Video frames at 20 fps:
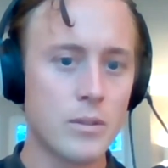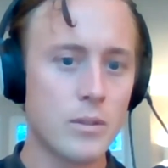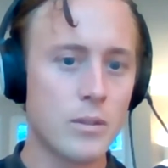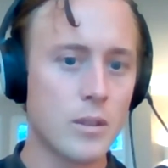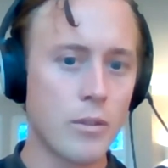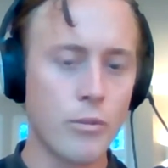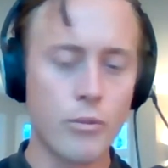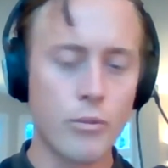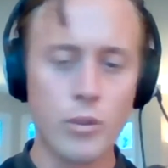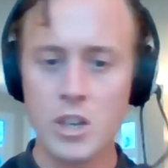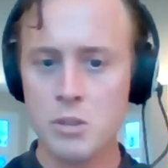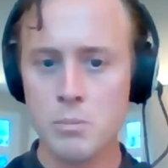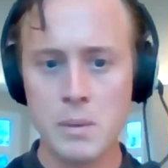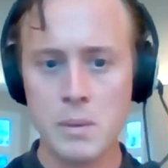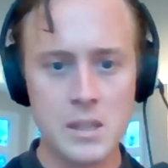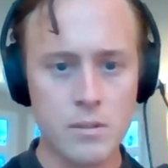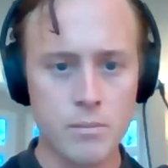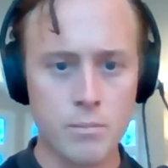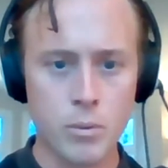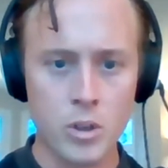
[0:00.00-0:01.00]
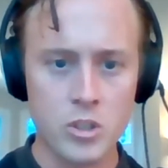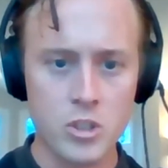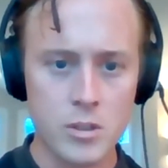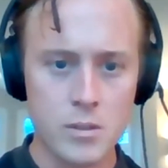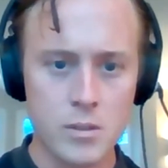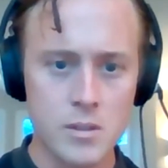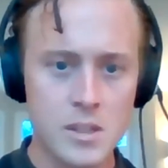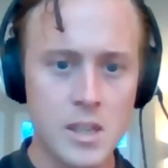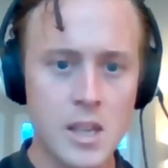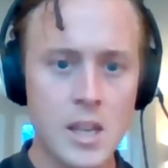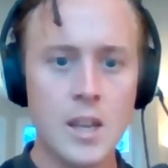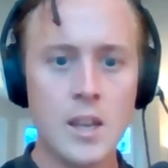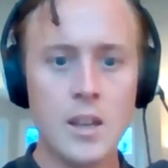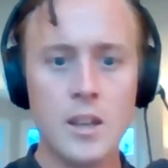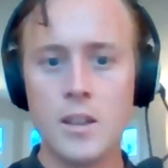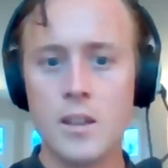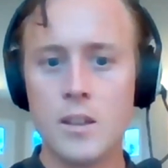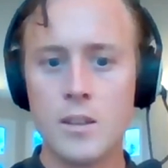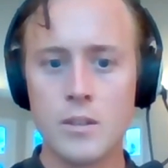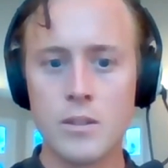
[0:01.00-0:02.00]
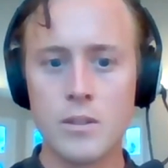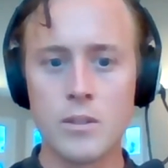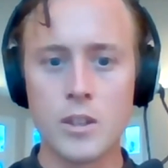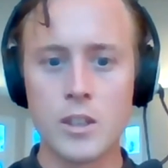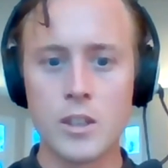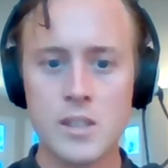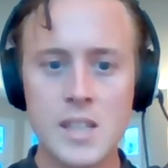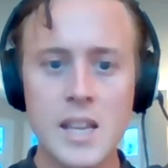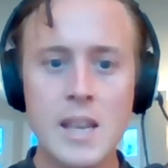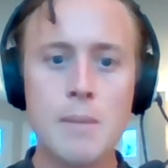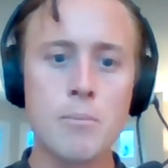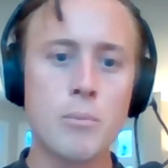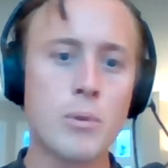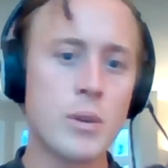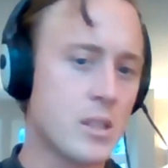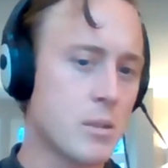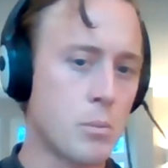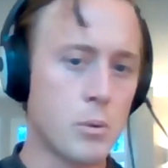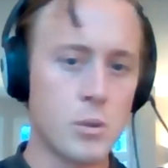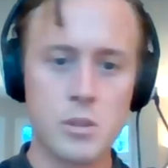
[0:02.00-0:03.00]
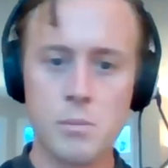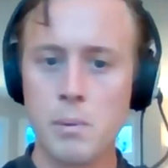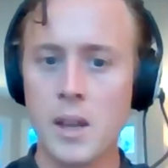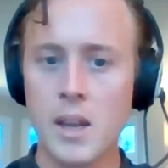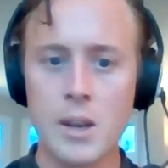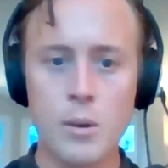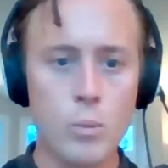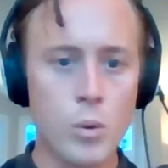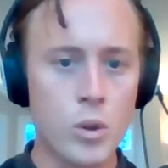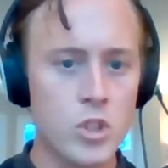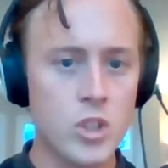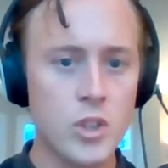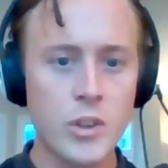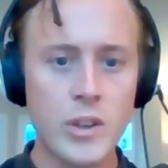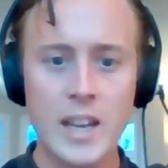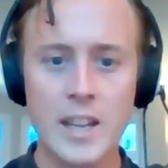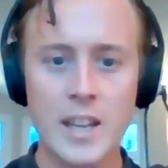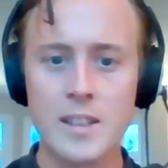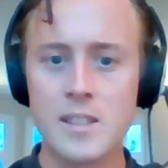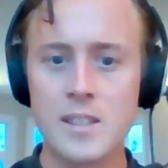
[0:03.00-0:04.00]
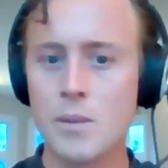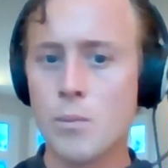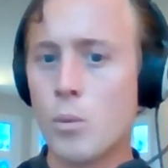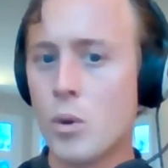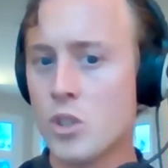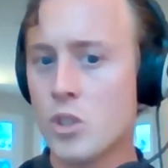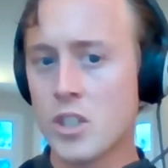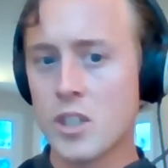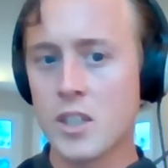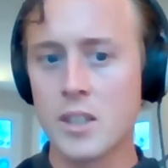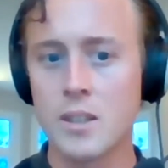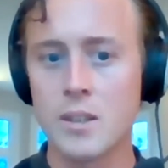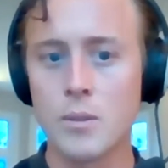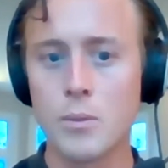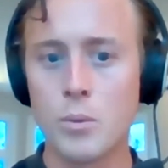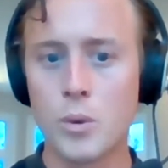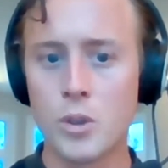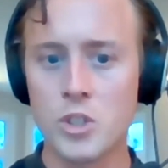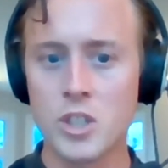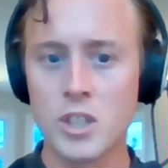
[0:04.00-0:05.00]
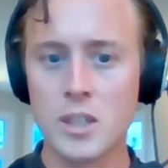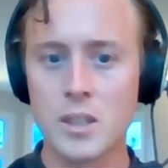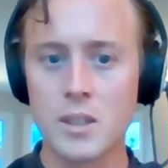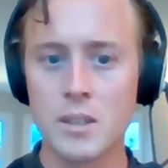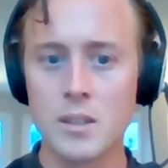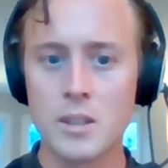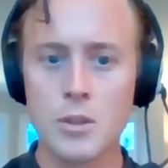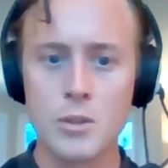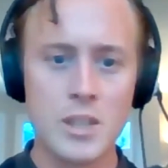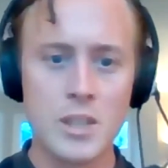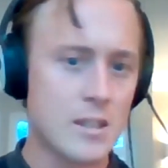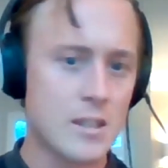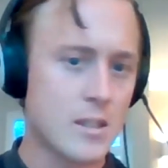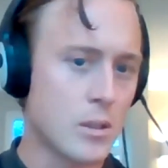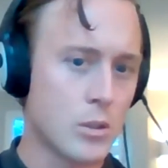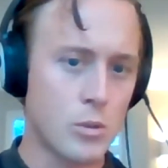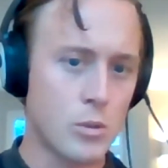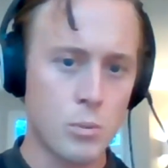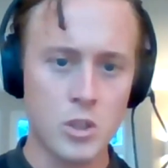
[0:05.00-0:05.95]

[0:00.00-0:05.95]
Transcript: the fresh piece of produce the same principles apply washing your hands and washing washing utensils